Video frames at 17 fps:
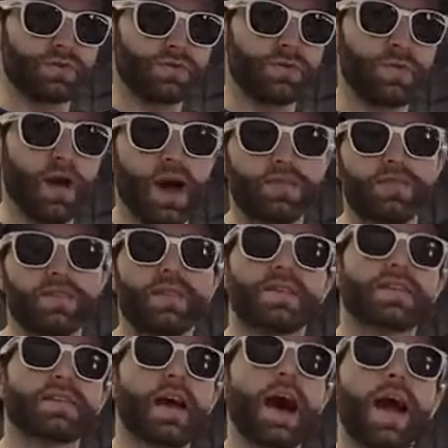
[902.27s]
your loop is going to
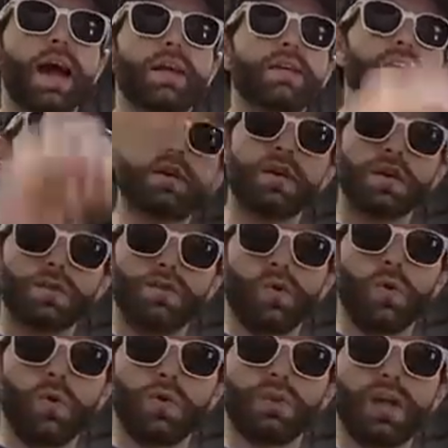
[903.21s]
start to droop off to
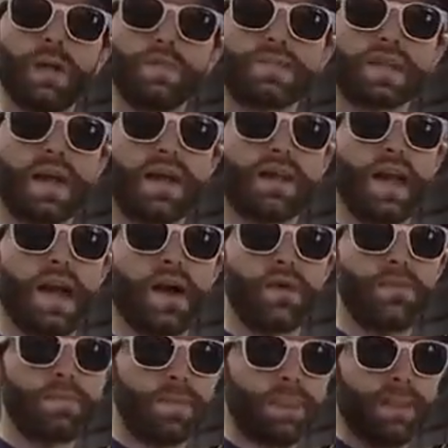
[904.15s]
the side.
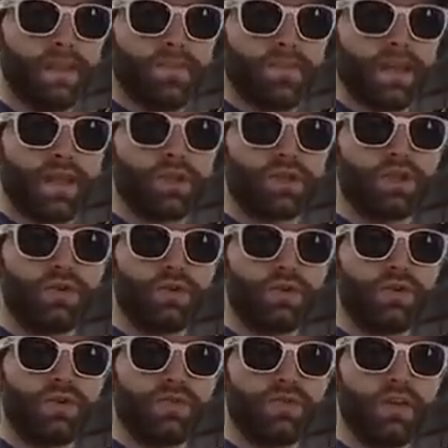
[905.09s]
So hold it upside
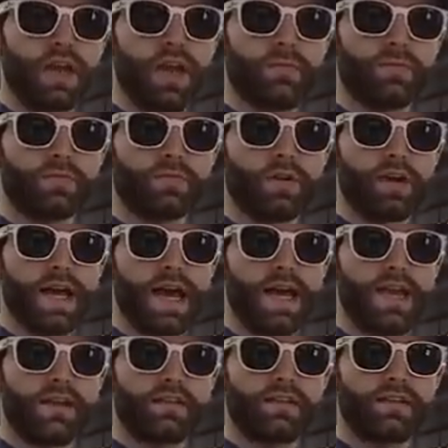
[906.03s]
down and
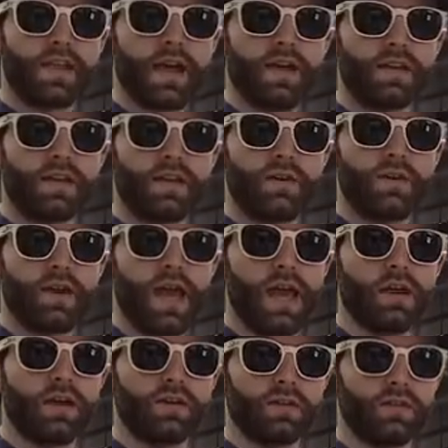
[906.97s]
shoot the flame
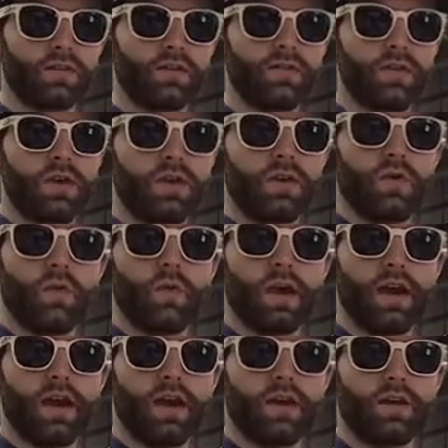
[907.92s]
right into that acute
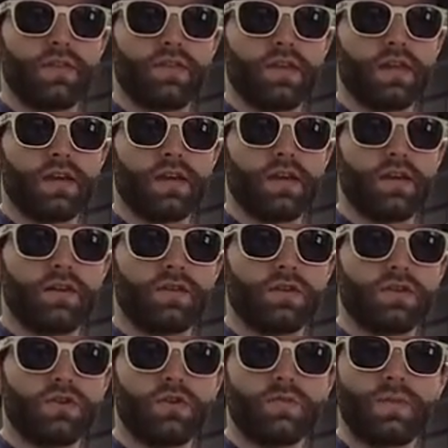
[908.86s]
angle
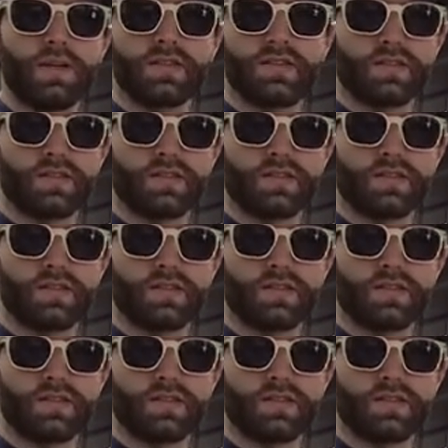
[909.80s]
where